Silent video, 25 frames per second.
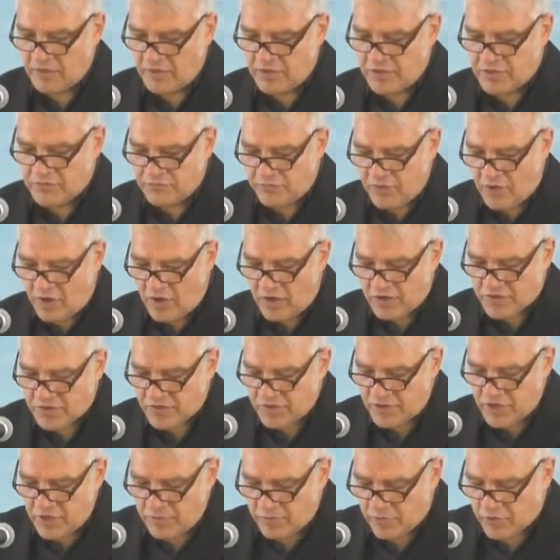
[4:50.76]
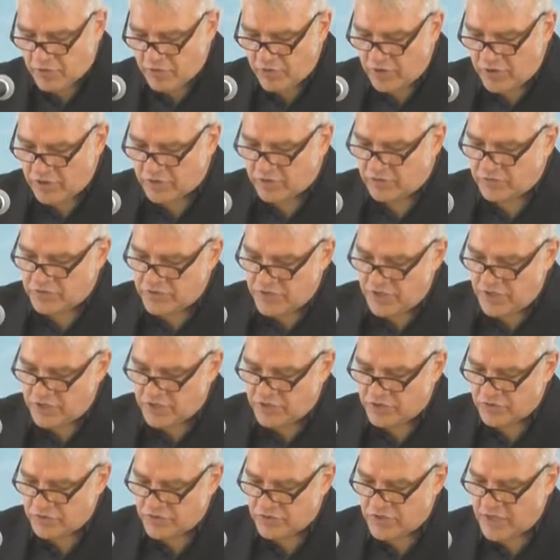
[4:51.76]
These false and hypocritical
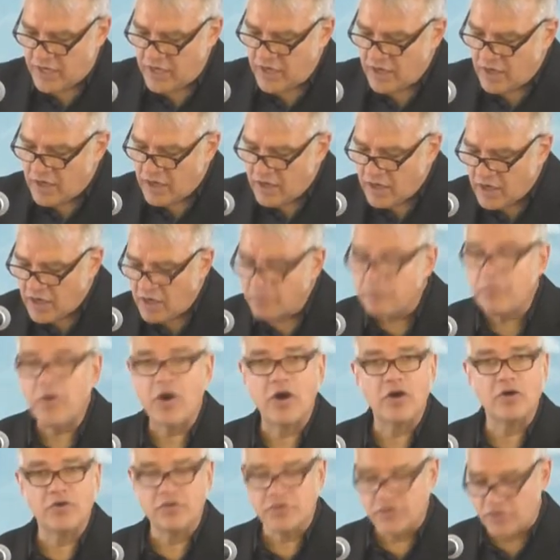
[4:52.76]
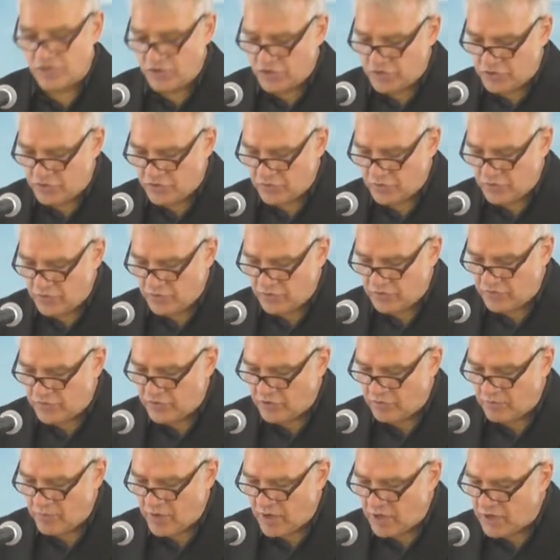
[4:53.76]
teachers, they oppose the truth.
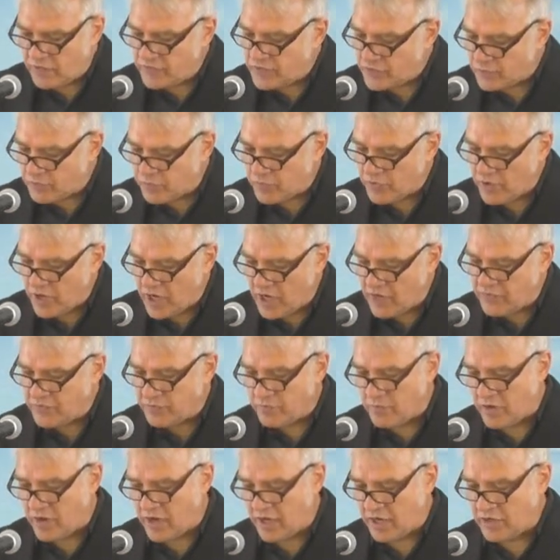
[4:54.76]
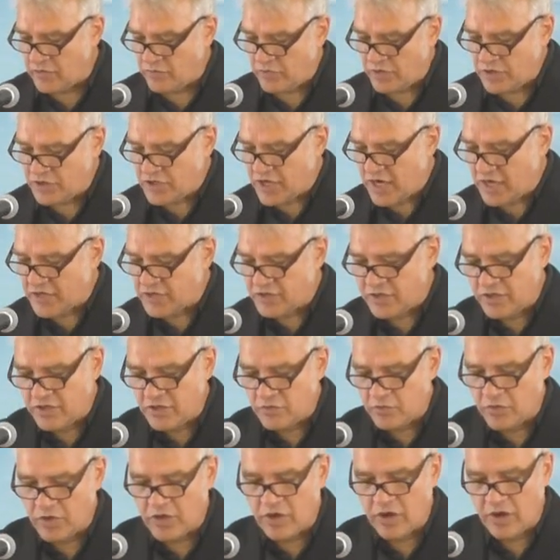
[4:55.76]
They're men of depraved mind, rejected
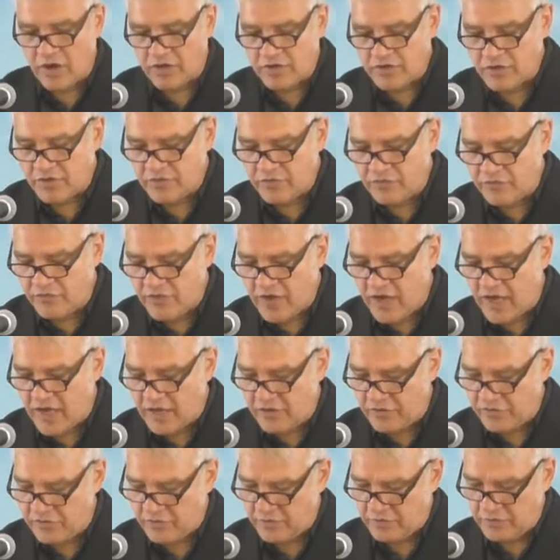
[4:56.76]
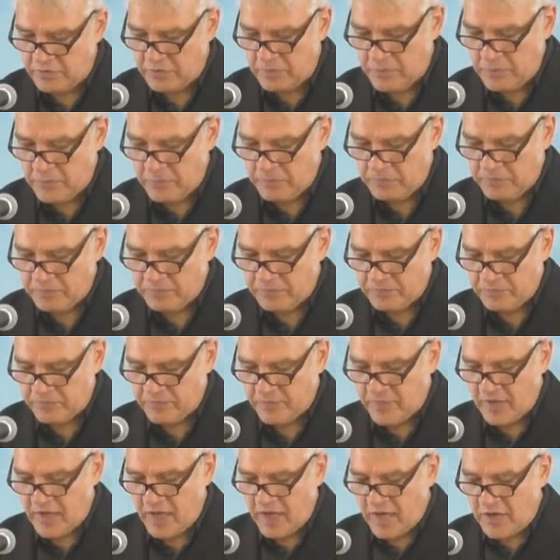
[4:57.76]
in regard to the faith.
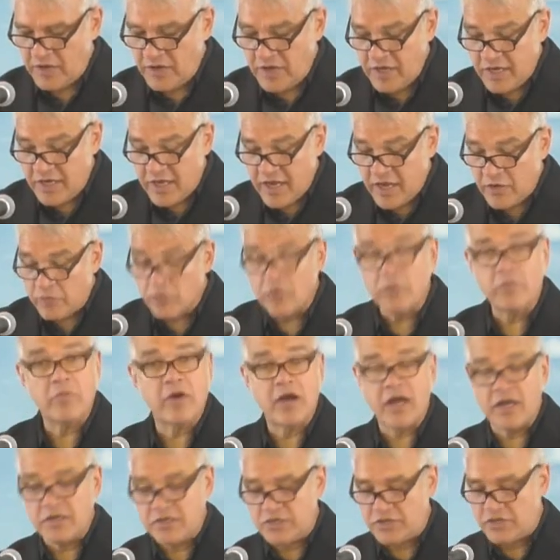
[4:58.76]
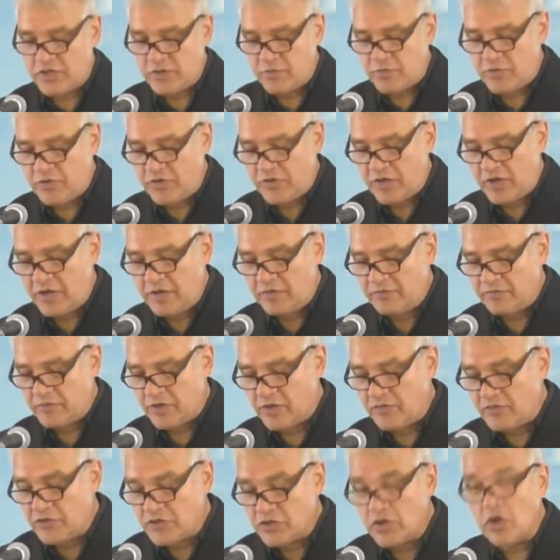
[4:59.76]
And he again reminds Timothy
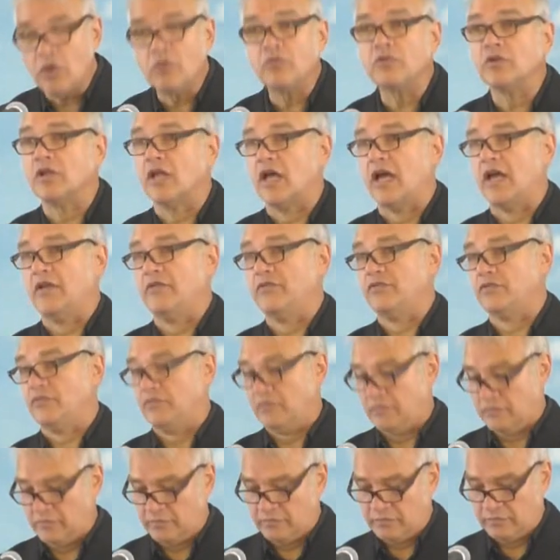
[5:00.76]
of his own life